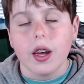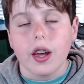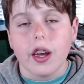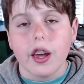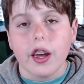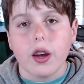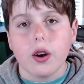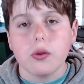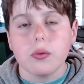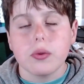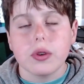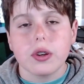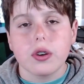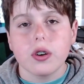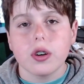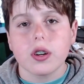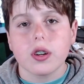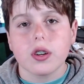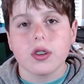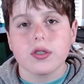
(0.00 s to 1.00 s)
it would be
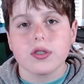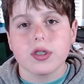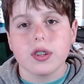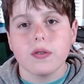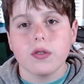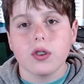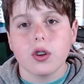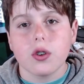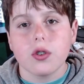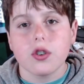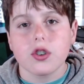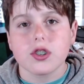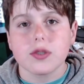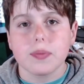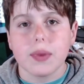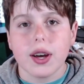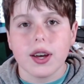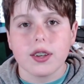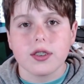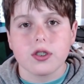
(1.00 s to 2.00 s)
good, because even though those
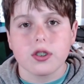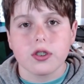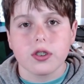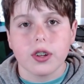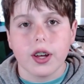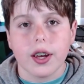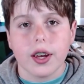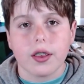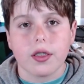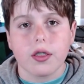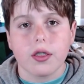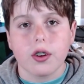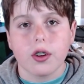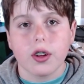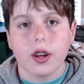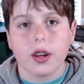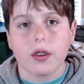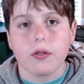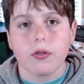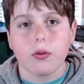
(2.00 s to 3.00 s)
mics are like, they're
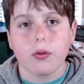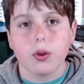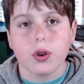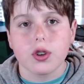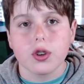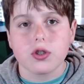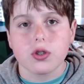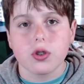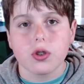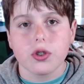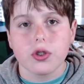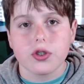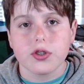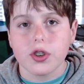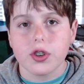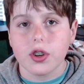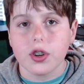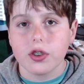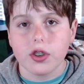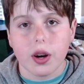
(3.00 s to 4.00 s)
like 4 years old, they're
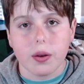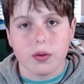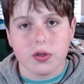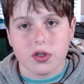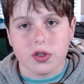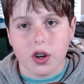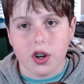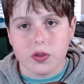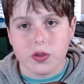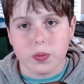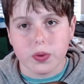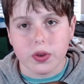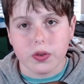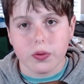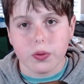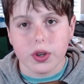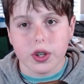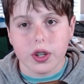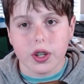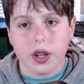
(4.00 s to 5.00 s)
still at the top of the charts. But if
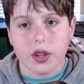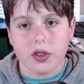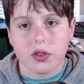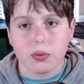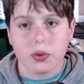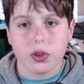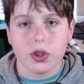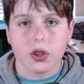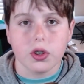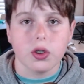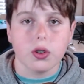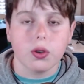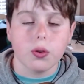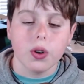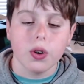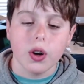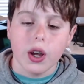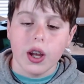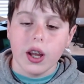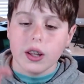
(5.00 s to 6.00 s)
we could get something new
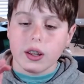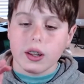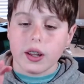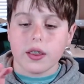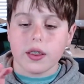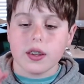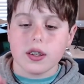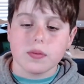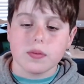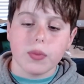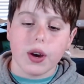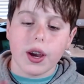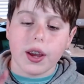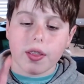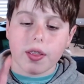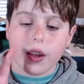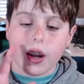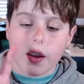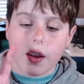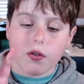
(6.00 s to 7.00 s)
like this mic
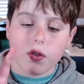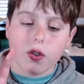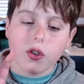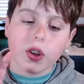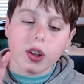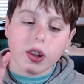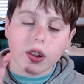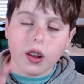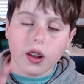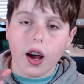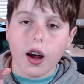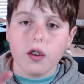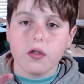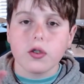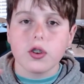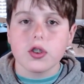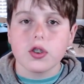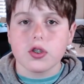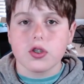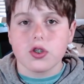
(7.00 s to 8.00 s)
that I really love
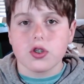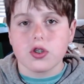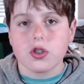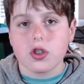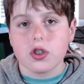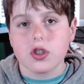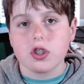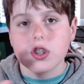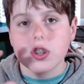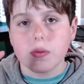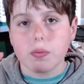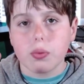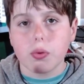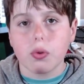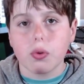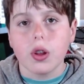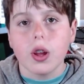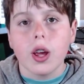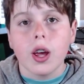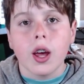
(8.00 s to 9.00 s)
because it's just the
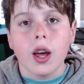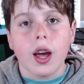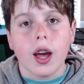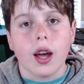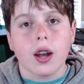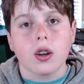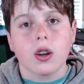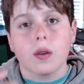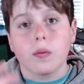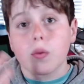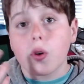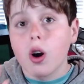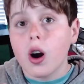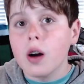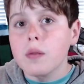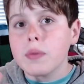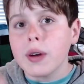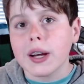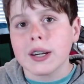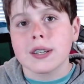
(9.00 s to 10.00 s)
simple and
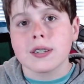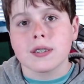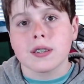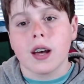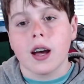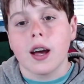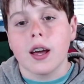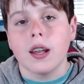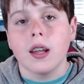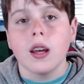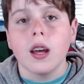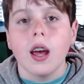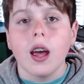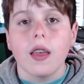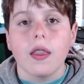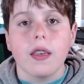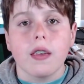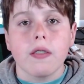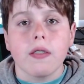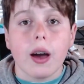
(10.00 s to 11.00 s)
compact design,
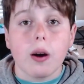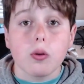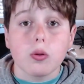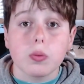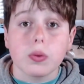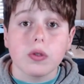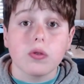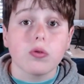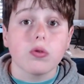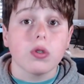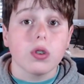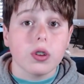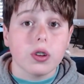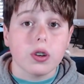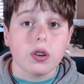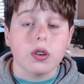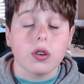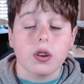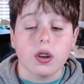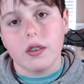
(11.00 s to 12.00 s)
then that would be really
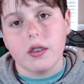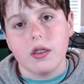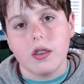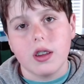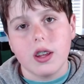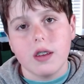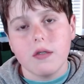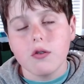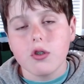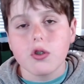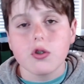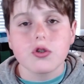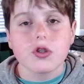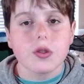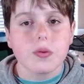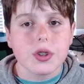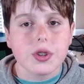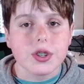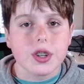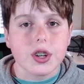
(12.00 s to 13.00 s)
good. Even though there's
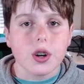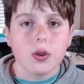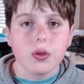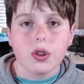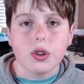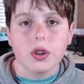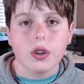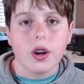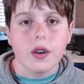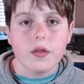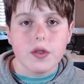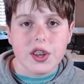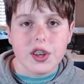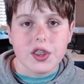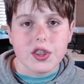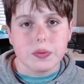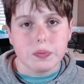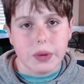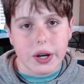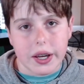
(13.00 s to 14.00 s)
some things I don't love about
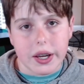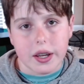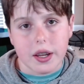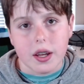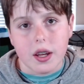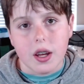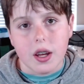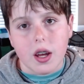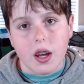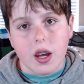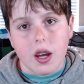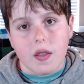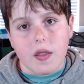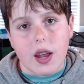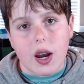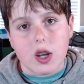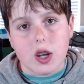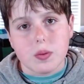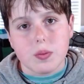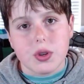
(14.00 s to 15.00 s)
this mic that
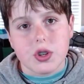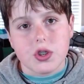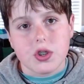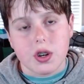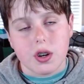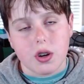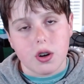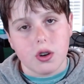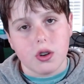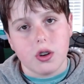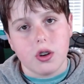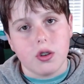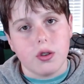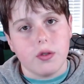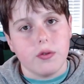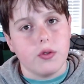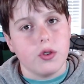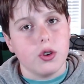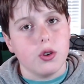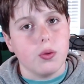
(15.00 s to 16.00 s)
I was mentioning earlier in the
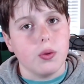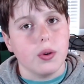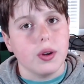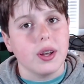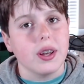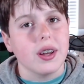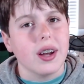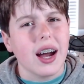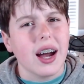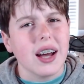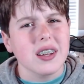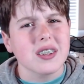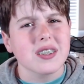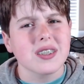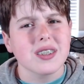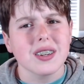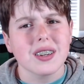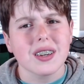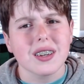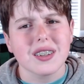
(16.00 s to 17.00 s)
review, I just
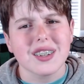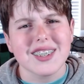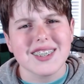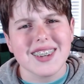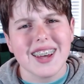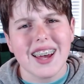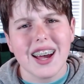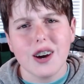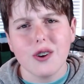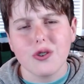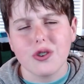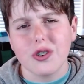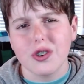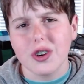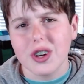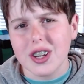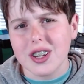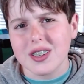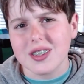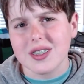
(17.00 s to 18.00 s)
think just how
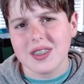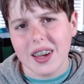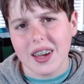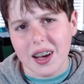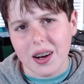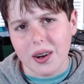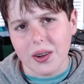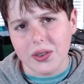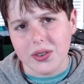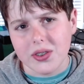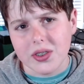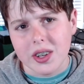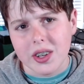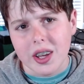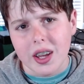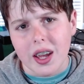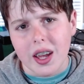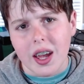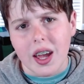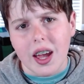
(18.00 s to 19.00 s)
good it sounds
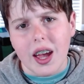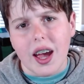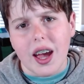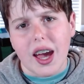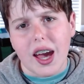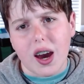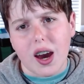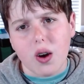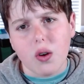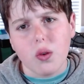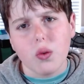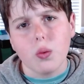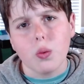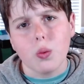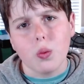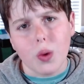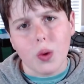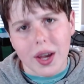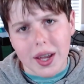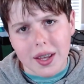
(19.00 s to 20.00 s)

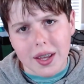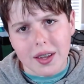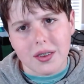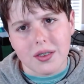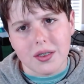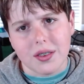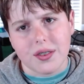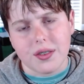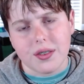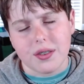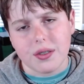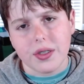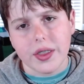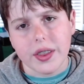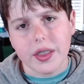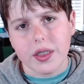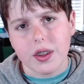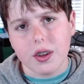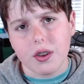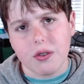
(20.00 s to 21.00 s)
outweighs
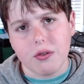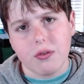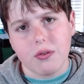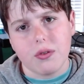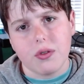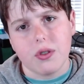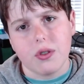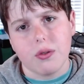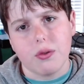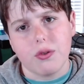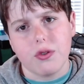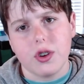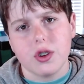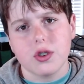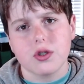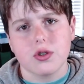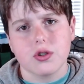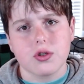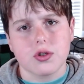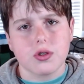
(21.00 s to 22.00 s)
the
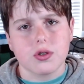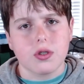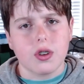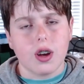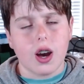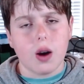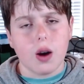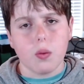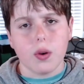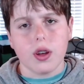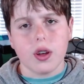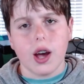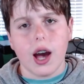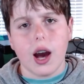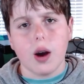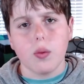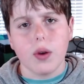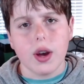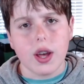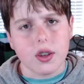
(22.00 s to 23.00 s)
features,
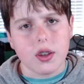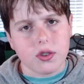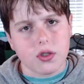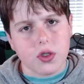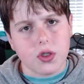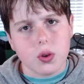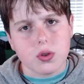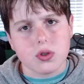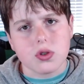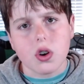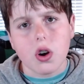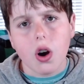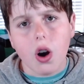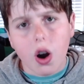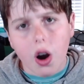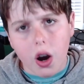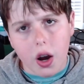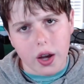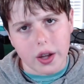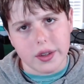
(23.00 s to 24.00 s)
outweighs those
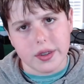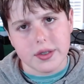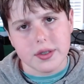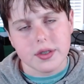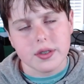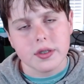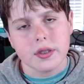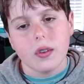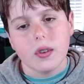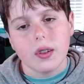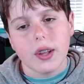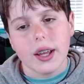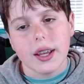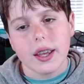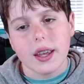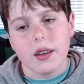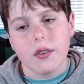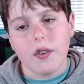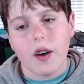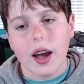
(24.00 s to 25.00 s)
cons. Like,
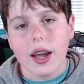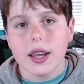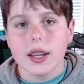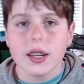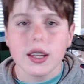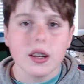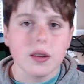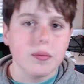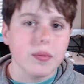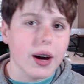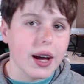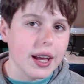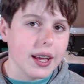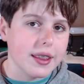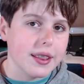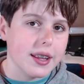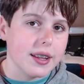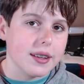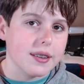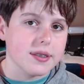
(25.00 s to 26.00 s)
if I could get a mic
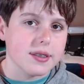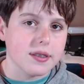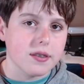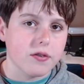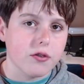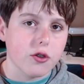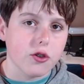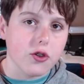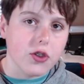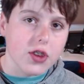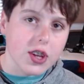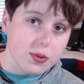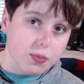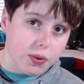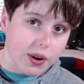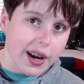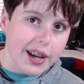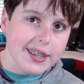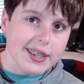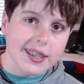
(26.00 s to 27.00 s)
that's for this
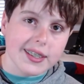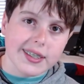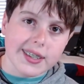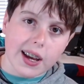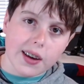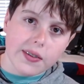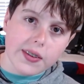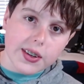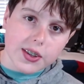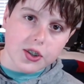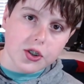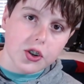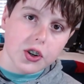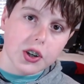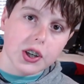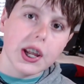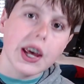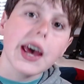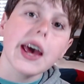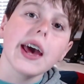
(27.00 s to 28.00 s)
price that sounded this
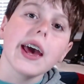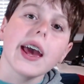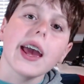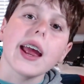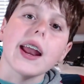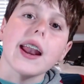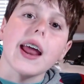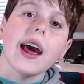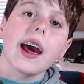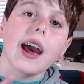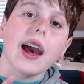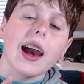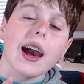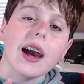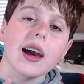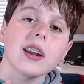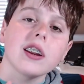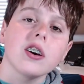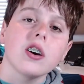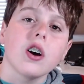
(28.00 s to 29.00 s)
good and
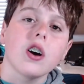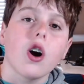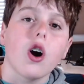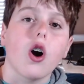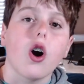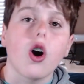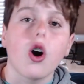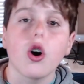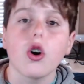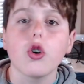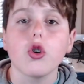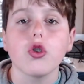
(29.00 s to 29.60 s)
had all